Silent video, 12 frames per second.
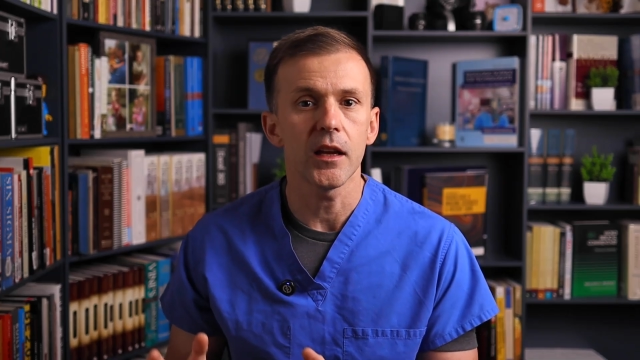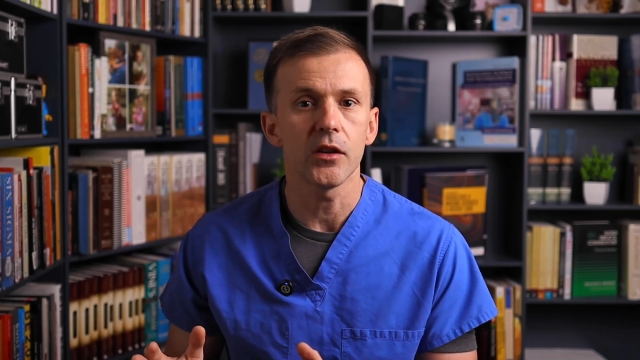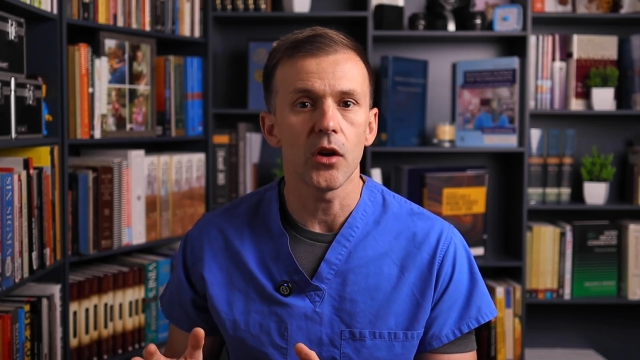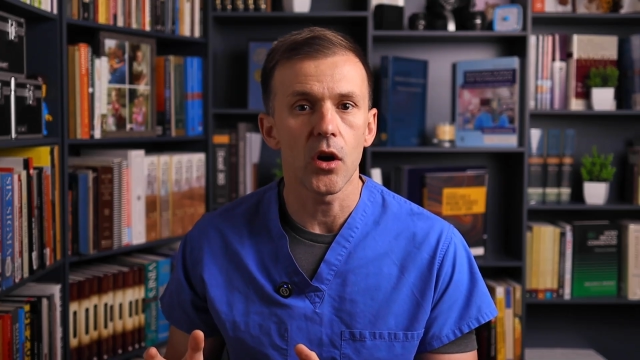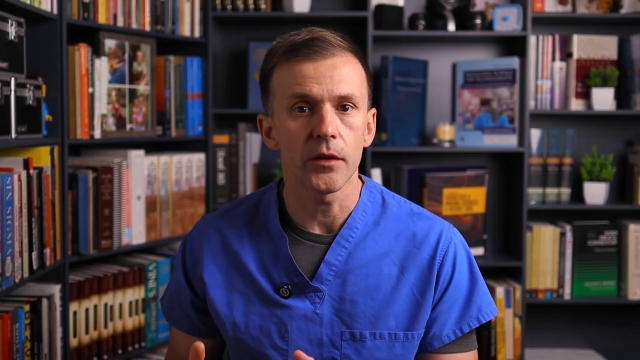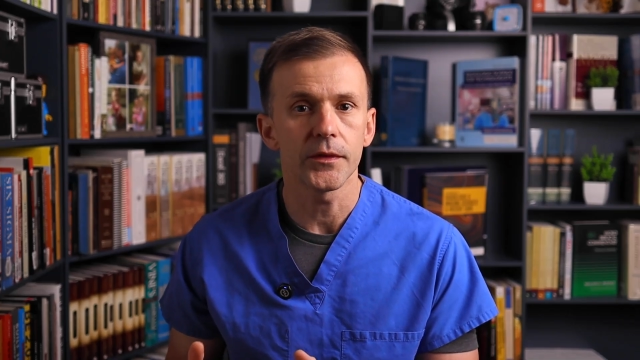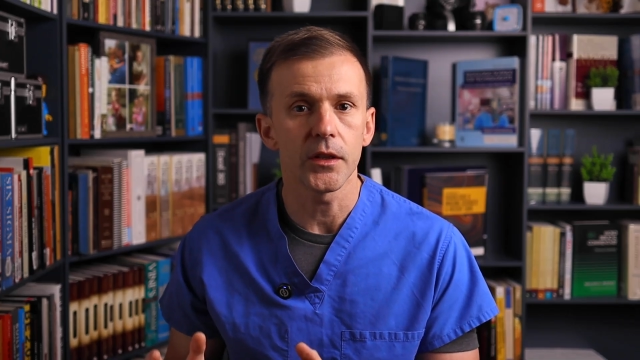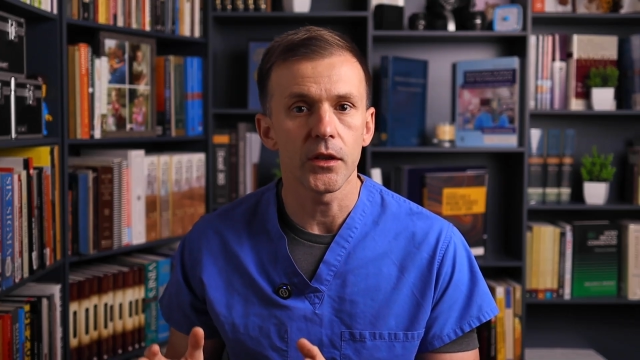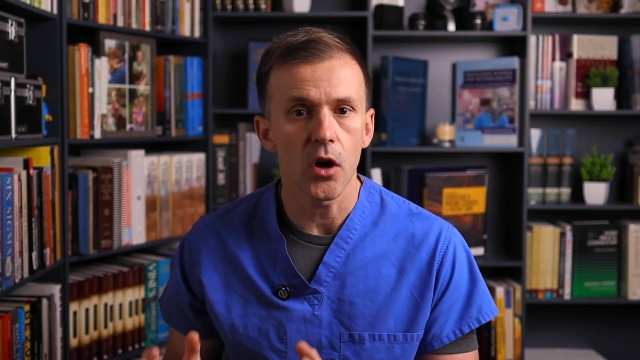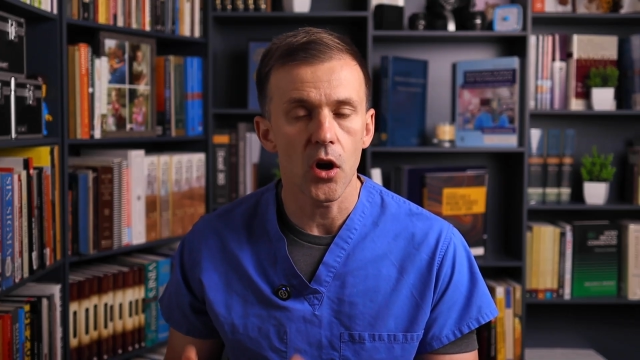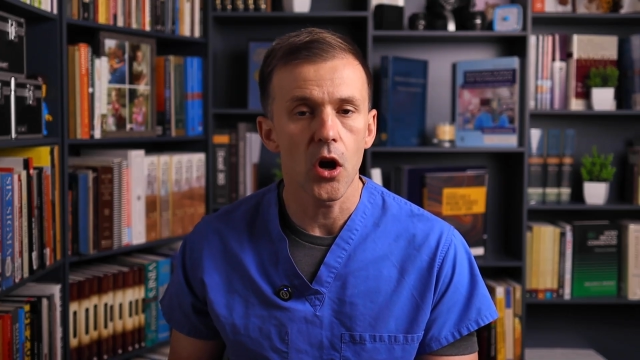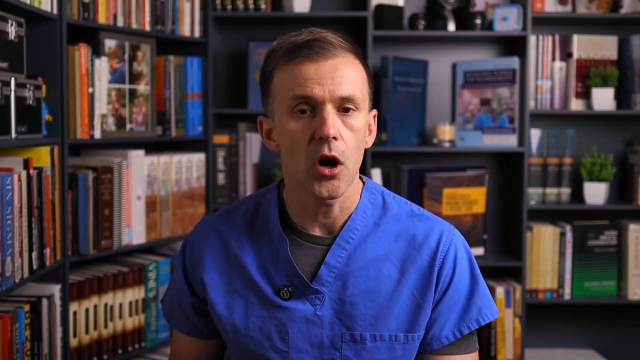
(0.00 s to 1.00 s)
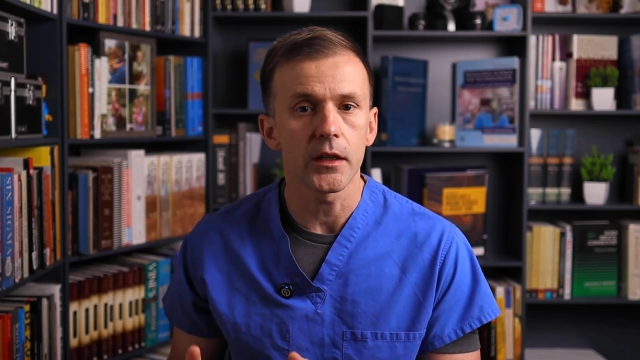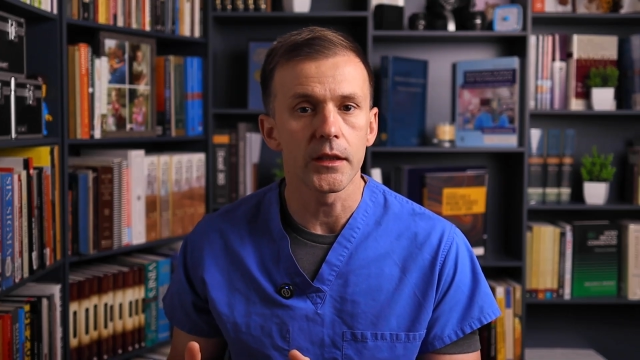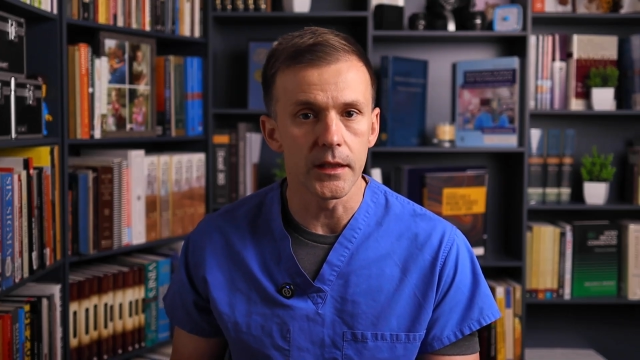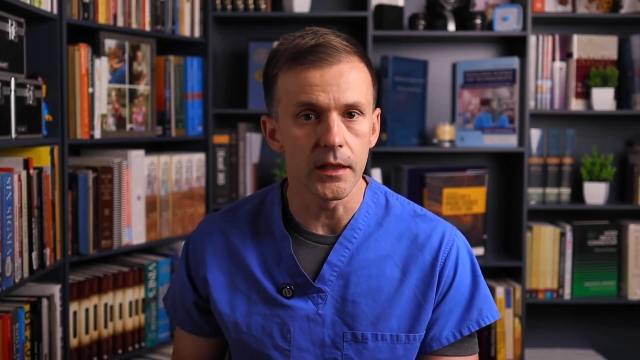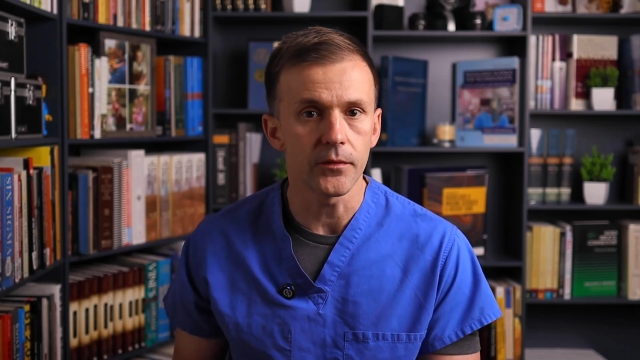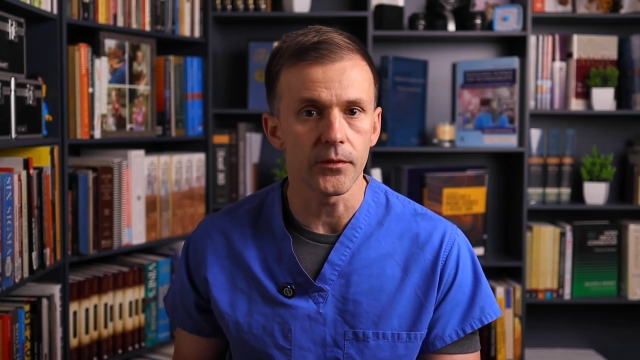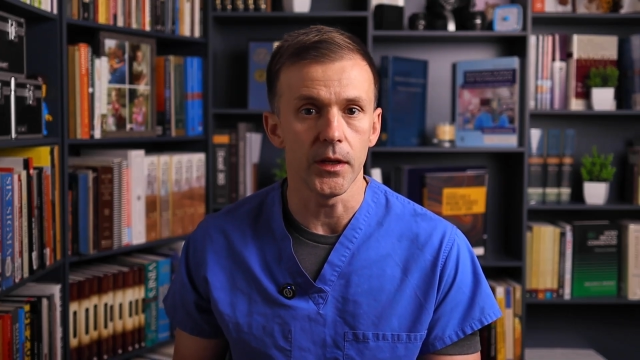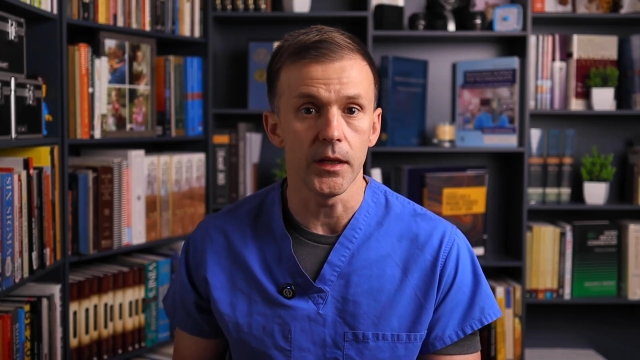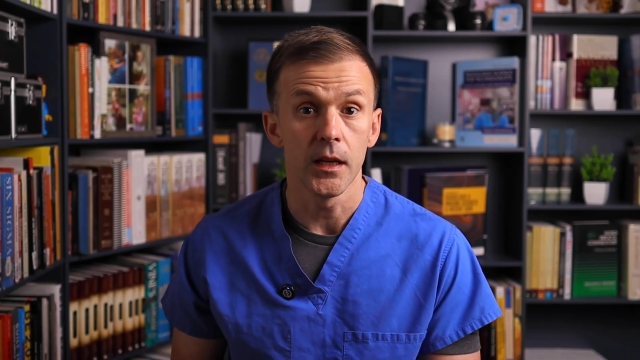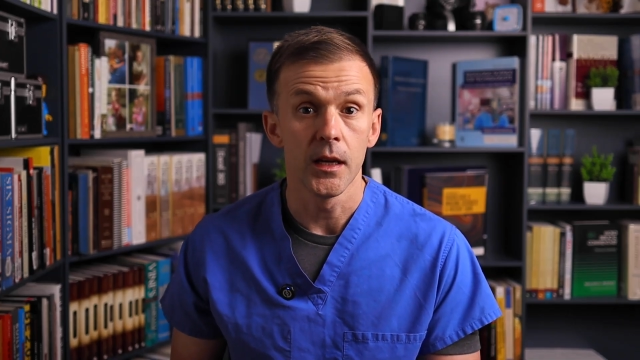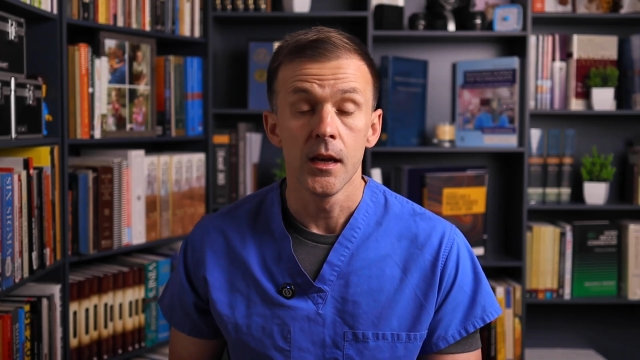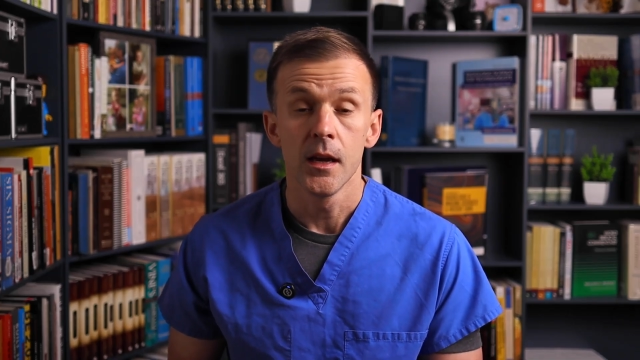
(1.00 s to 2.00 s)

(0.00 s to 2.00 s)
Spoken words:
and often are different.